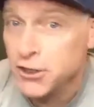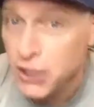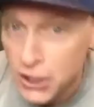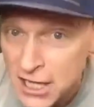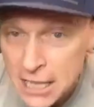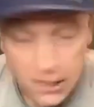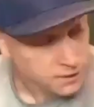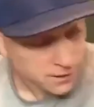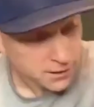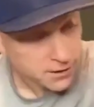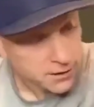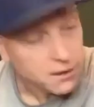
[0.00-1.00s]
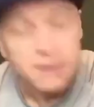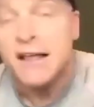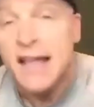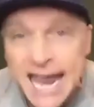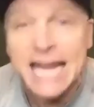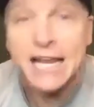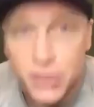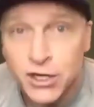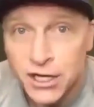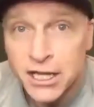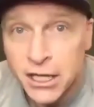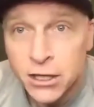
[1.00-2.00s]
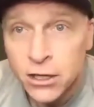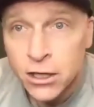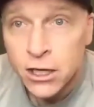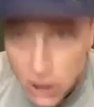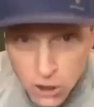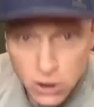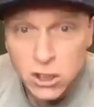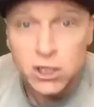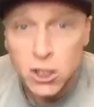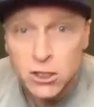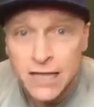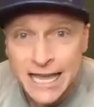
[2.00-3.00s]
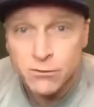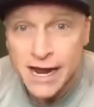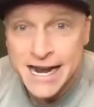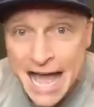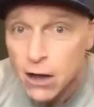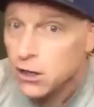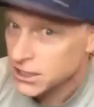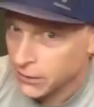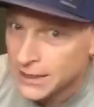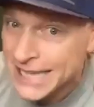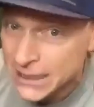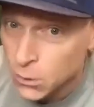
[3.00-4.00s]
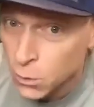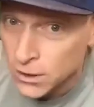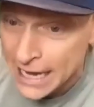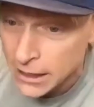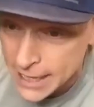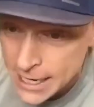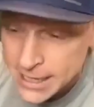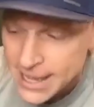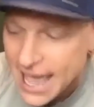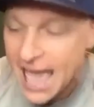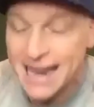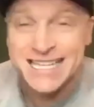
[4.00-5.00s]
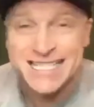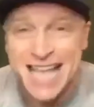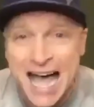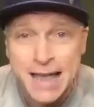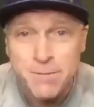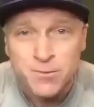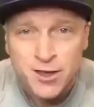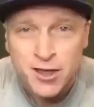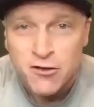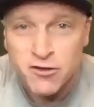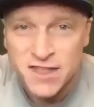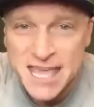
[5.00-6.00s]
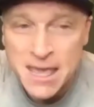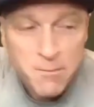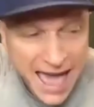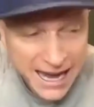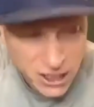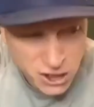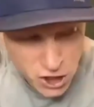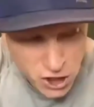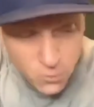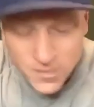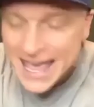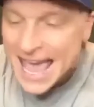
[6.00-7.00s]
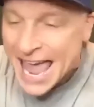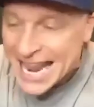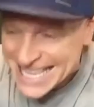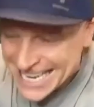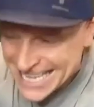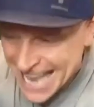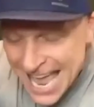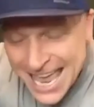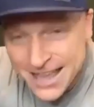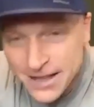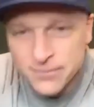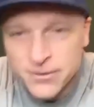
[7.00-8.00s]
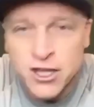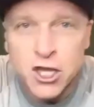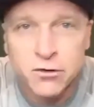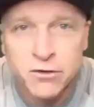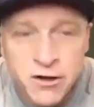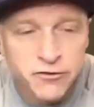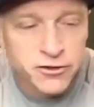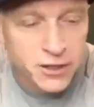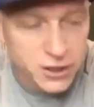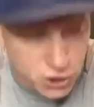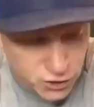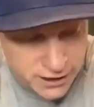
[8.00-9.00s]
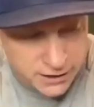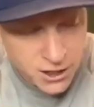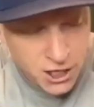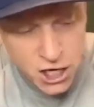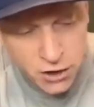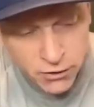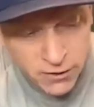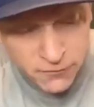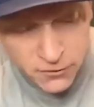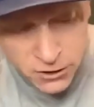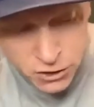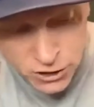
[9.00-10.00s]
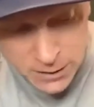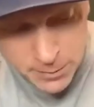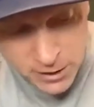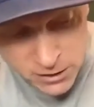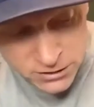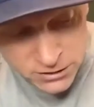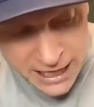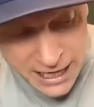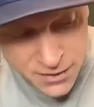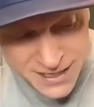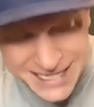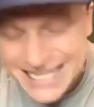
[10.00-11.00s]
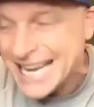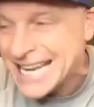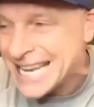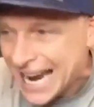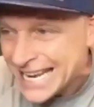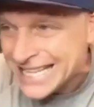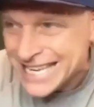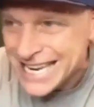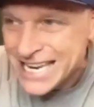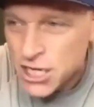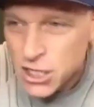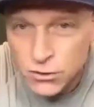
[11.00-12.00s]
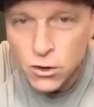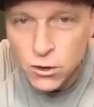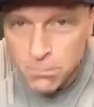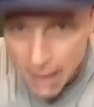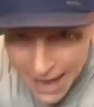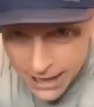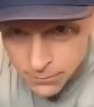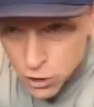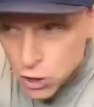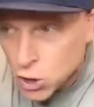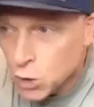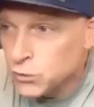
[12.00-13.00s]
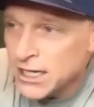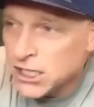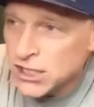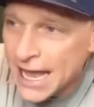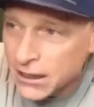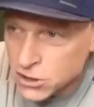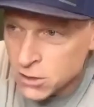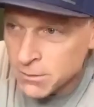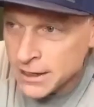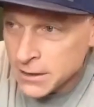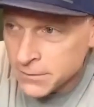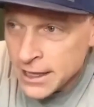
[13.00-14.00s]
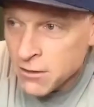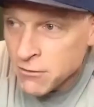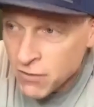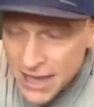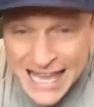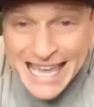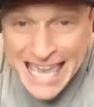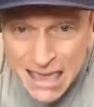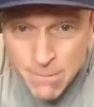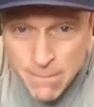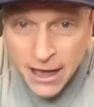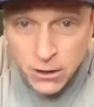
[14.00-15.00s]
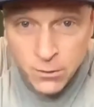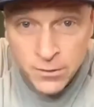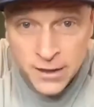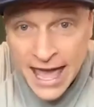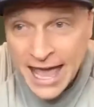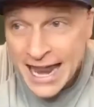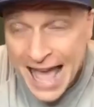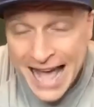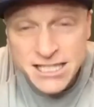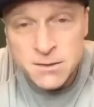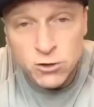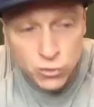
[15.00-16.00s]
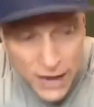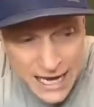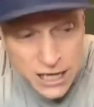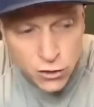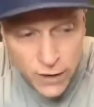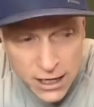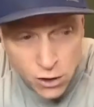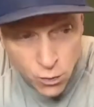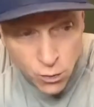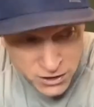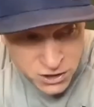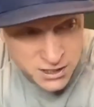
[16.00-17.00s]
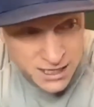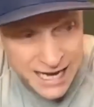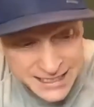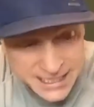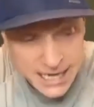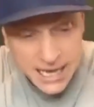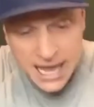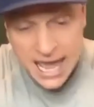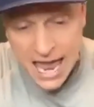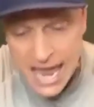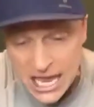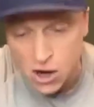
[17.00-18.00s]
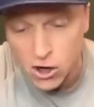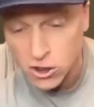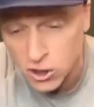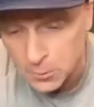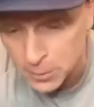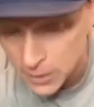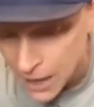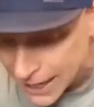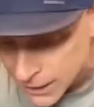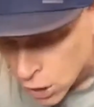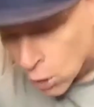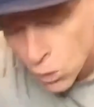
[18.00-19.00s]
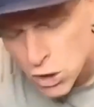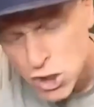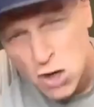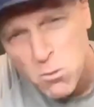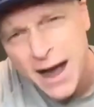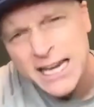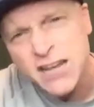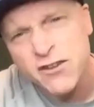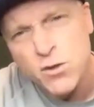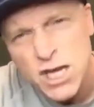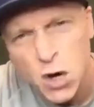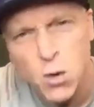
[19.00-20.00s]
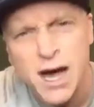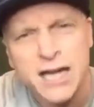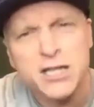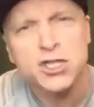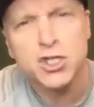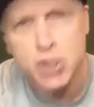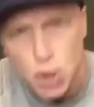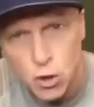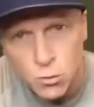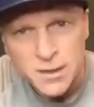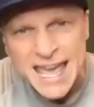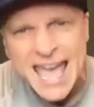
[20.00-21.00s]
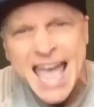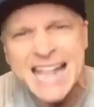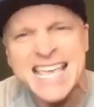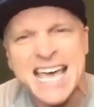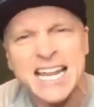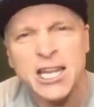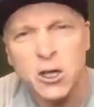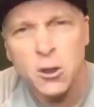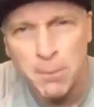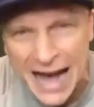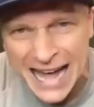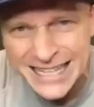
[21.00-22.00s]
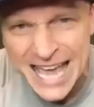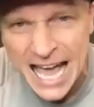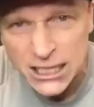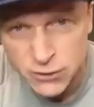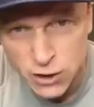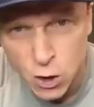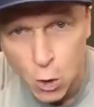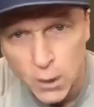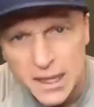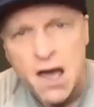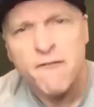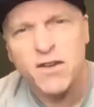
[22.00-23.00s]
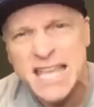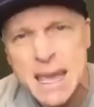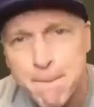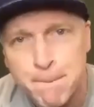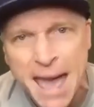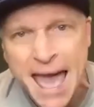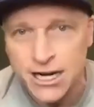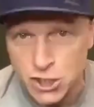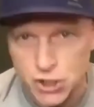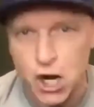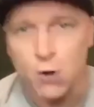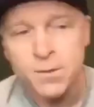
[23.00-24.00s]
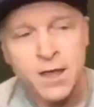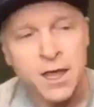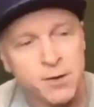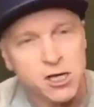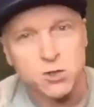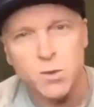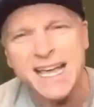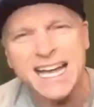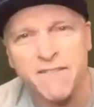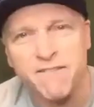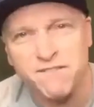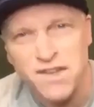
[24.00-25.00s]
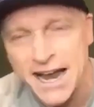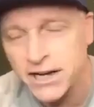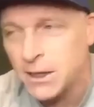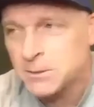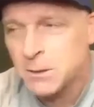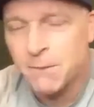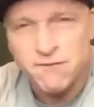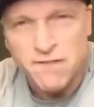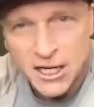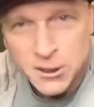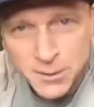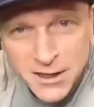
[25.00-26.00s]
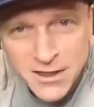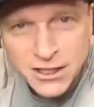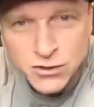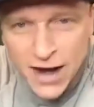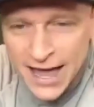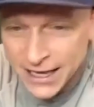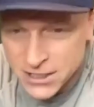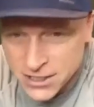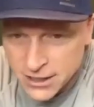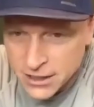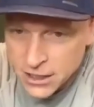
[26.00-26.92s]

30, 8.30. Little, little late right now because I already got the workout in and it's time for the Impact Show. And today, you're in for a treat. You're in for a treat because this is a 19-year-old man who reached out to me via email and had some great, great questions. And I said, Hey, Carter Pline, would you mind if we go on Zoom and get a little podcast recording for the Impact Show? Because we got to fire up some fire breathing dragons.